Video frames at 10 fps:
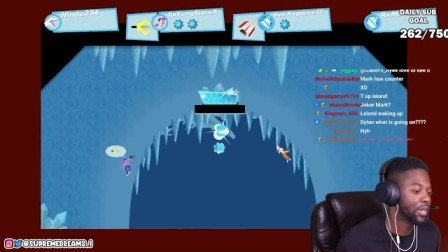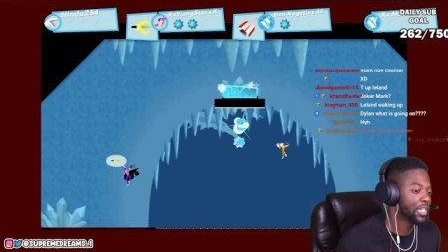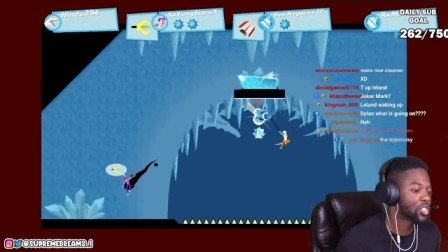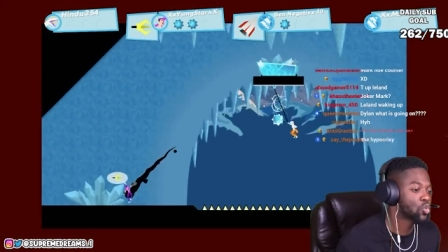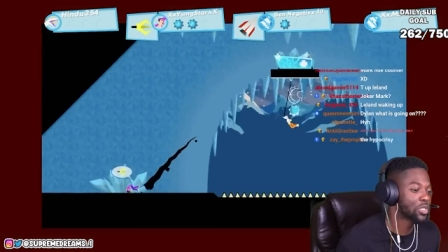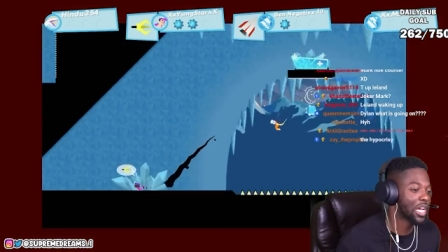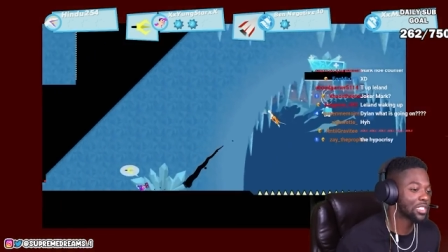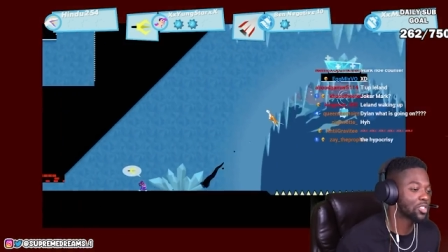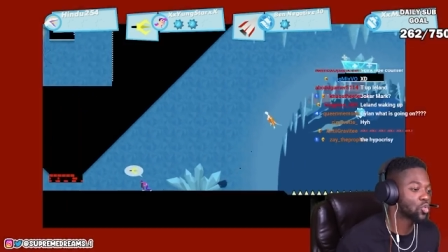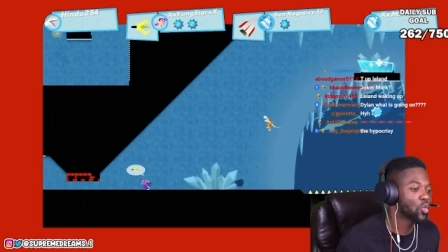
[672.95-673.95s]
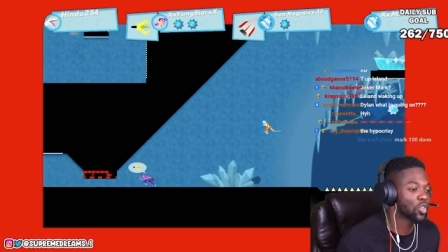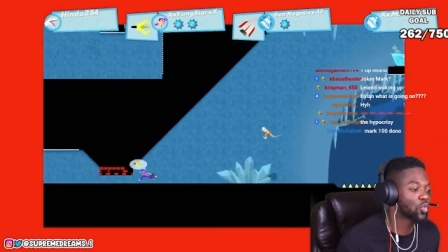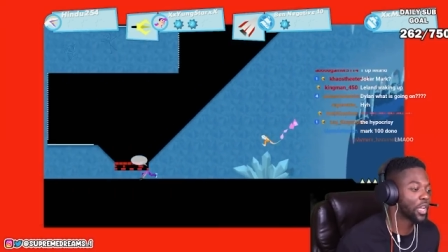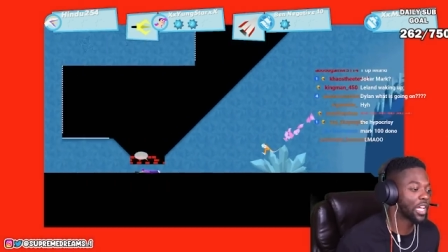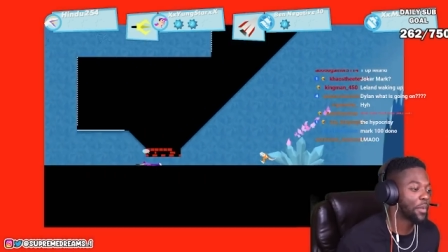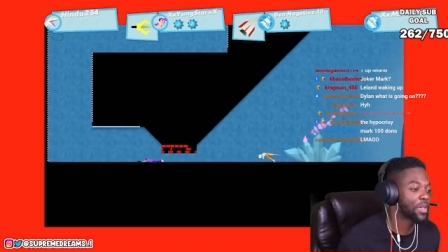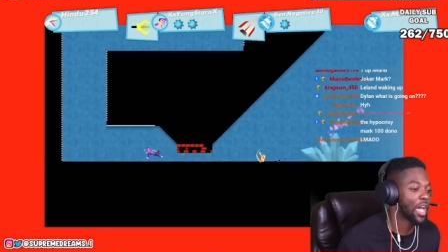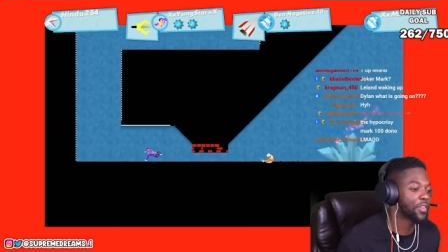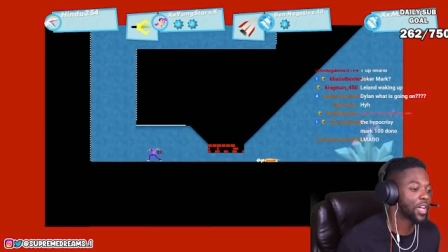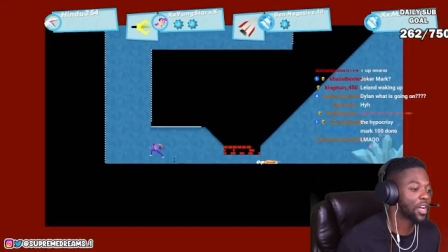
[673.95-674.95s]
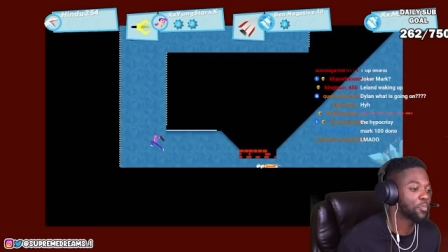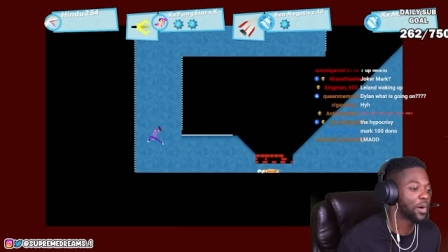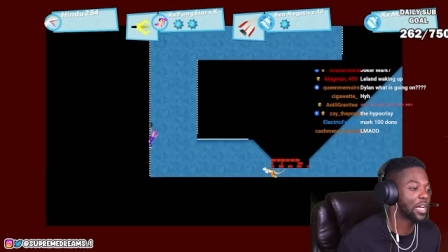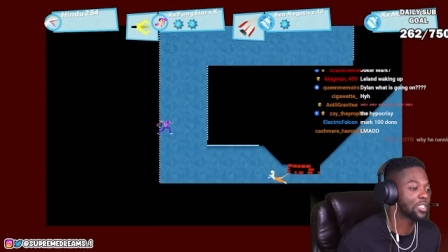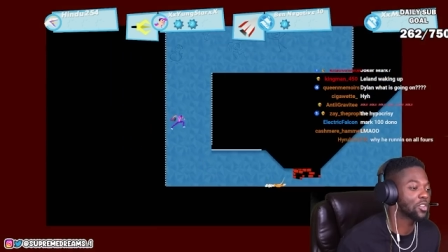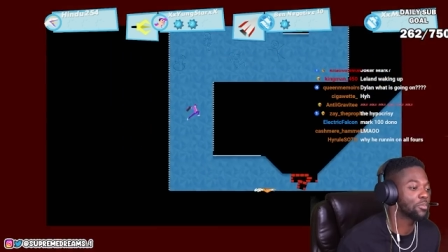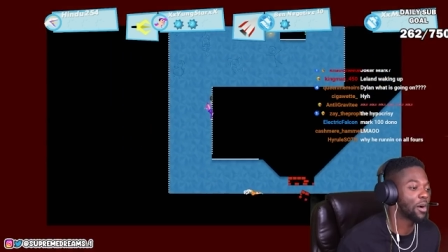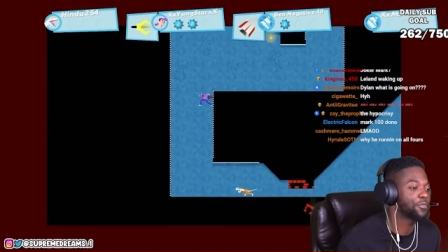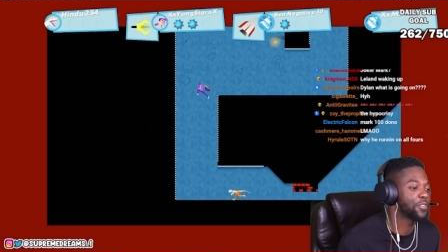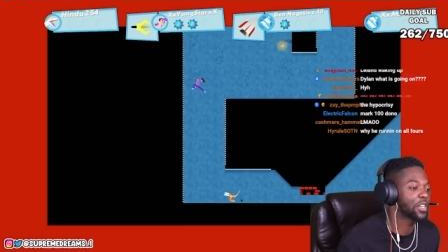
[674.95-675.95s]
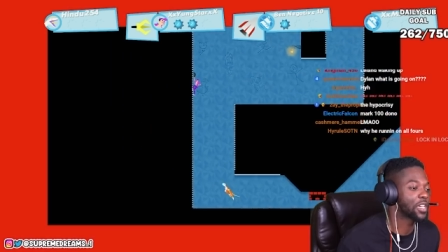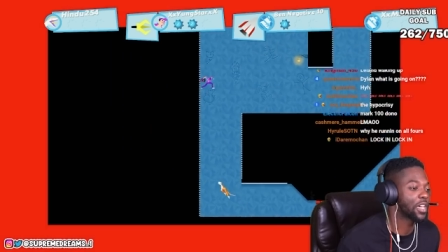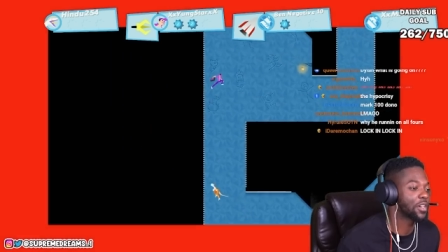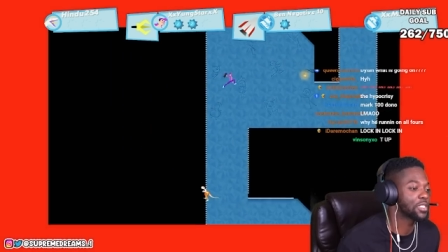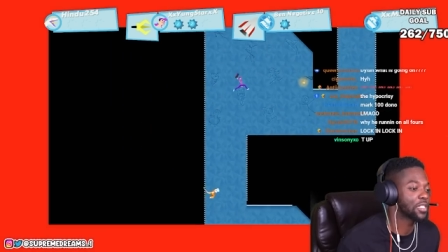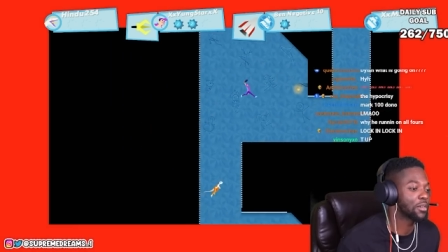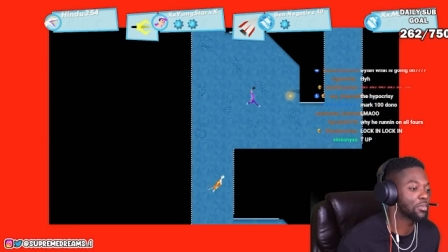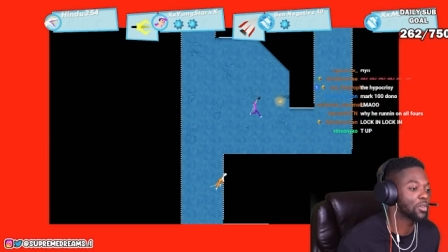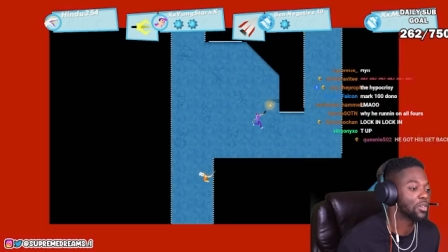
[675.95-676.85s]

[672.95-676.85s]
In 2023, they got me having AirPods under my fucking headset, bro.